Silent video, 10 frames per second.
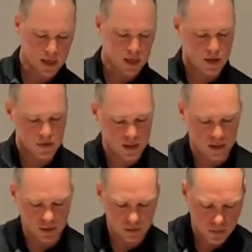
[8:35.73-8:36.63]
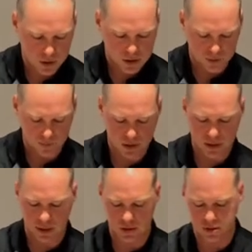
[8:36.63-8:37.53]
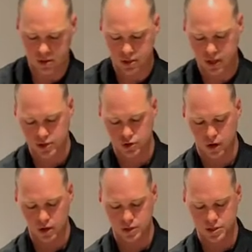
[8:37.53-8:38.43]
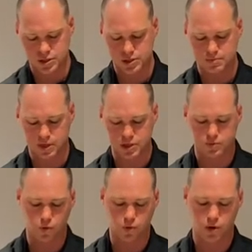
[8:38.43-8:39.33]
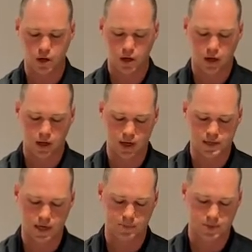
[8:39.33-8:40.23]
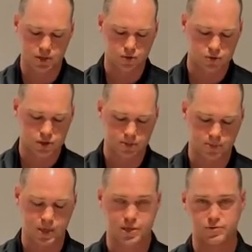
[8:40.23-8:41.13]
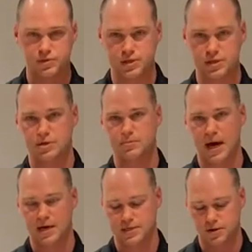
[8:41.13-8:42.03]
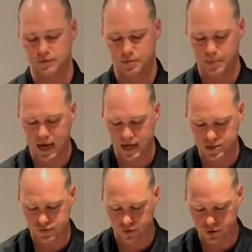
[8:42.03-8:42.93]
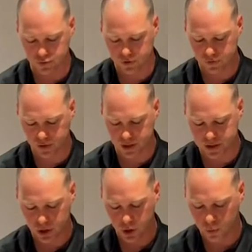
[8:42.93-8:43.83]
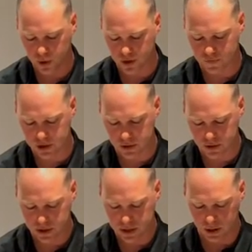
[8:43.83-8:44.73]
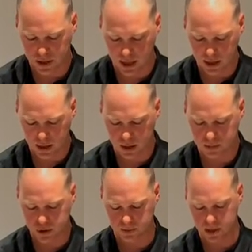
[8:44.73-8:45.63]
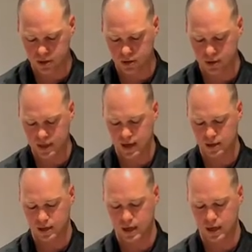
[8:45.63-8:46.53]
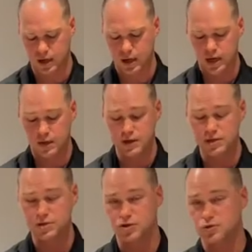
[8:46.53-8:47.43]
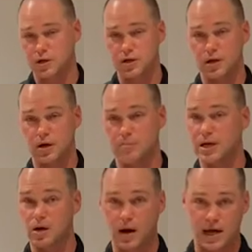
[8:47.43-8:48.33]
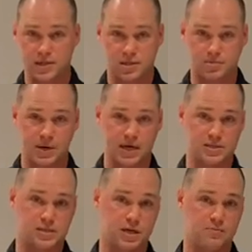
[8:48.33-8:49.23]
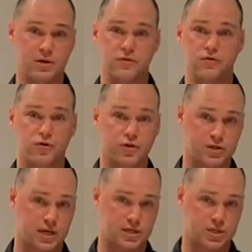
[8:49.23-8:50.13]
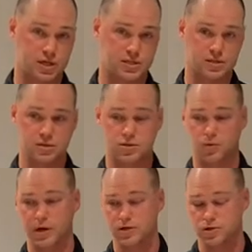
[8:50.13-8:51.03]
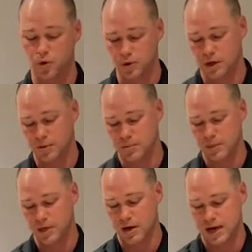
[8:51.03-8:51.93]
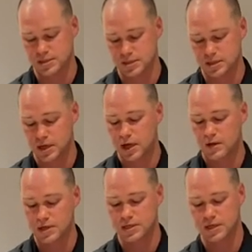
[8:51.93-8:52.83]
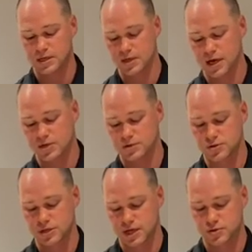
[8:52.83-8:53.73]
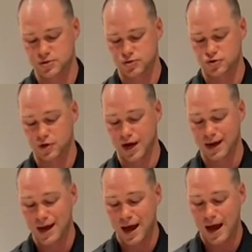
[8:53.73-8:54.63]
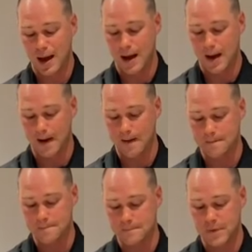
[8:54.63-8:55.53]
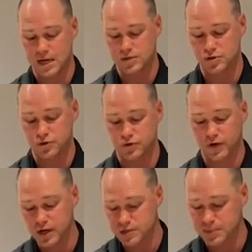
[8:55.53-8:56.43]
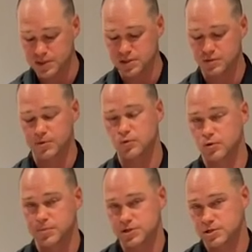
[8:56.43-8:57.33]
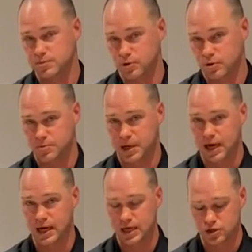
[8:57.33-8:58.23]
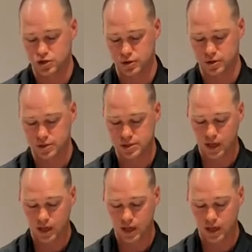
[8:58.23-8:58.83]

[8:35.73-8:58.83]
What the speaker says: And then something that the gastroenterologist is much more adept at using, because we see the baddest of the bad as far as reflux, we have Neocate, Puramino, and Elecare. And these are strictly amino acid based. They've been fully digested to where it's only an amino acid that is hitting the gastrointestinal tract. And so they're very expensive, but will be supported by insurance.